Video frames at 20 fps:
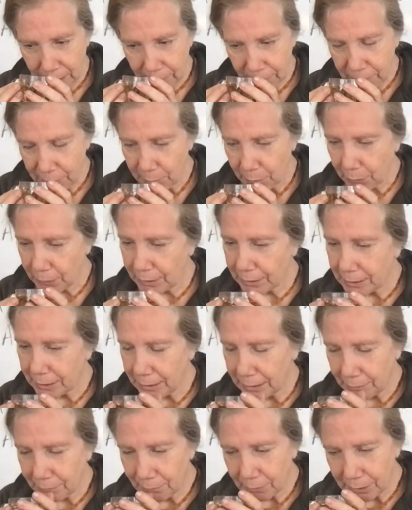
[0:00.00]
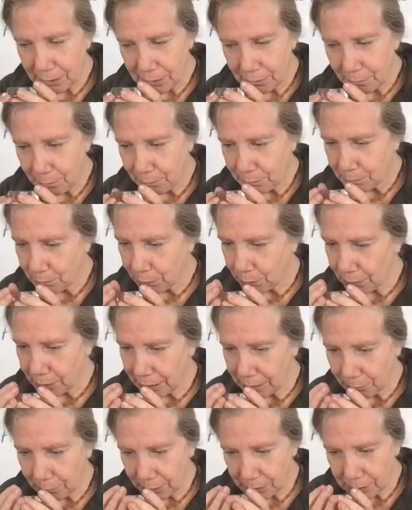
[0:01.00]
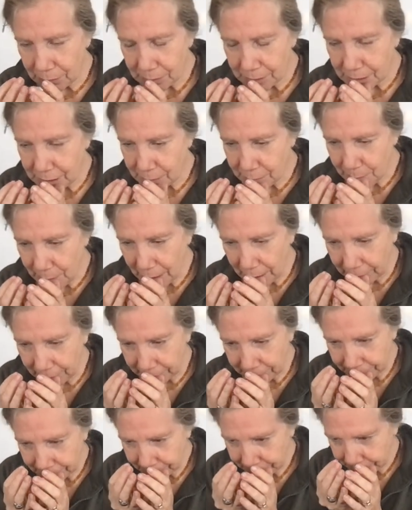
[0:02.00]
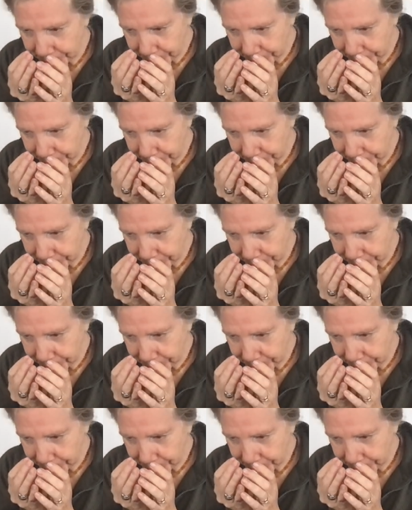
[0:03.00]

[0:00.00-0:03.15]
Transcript: If we breathe it in, what do you breathe? What do you smell?